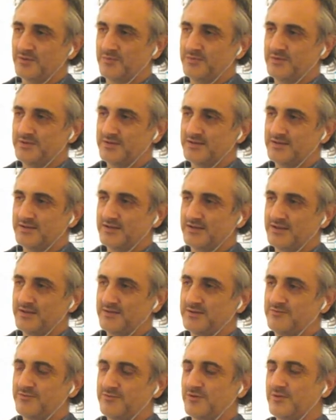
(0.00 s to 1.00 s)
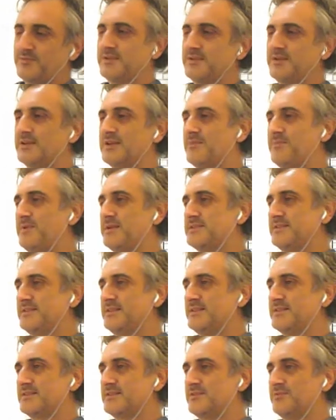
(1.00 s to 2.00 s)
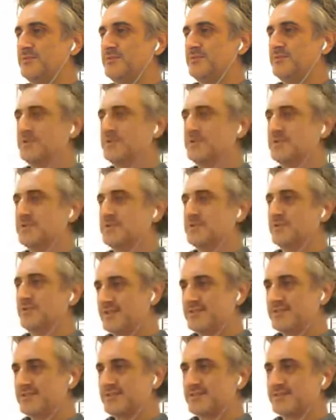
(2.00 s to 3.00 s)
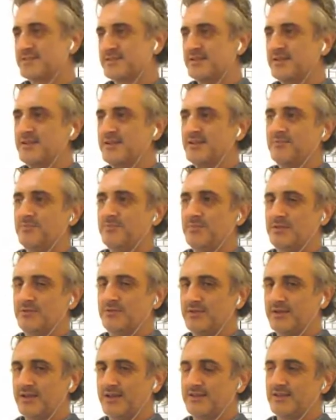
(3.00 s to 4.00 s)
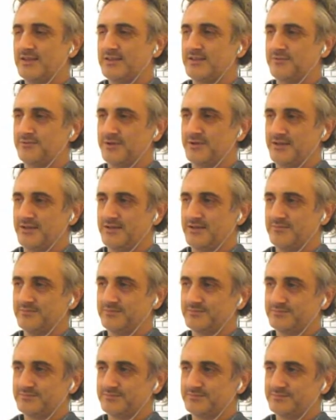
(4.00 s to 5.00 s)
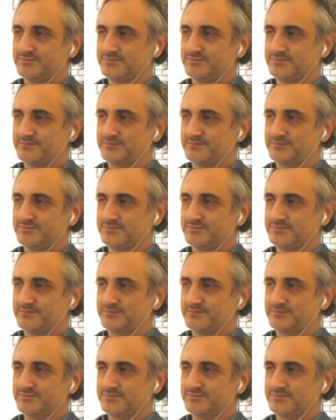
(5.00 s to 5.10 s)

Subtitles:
from the capacitance which exists between the gate and the drain.